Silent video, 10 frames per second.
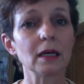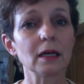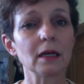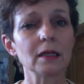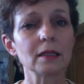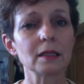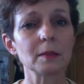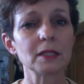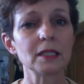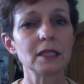a
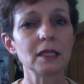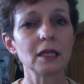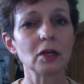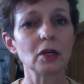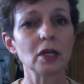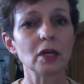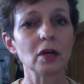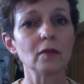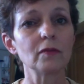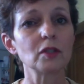subsidiary
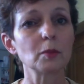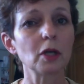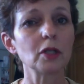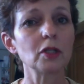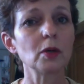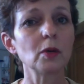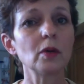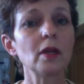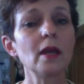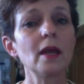of
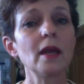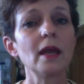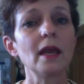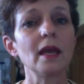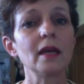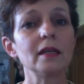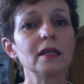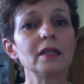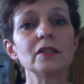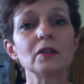SmartTone, and
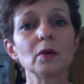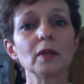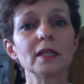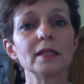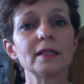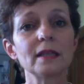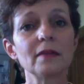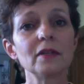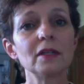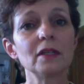it is only
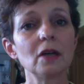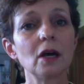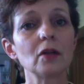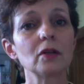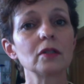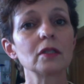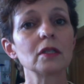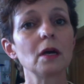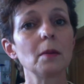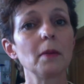$70
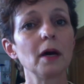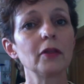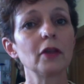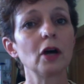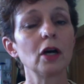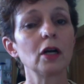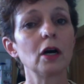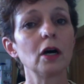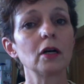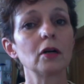a month Hong
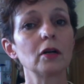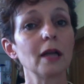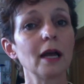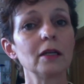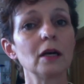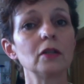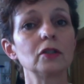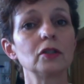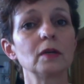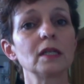Kong or
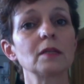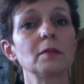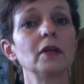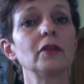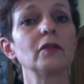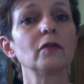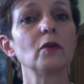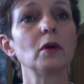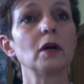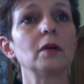$9 US a month
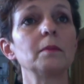for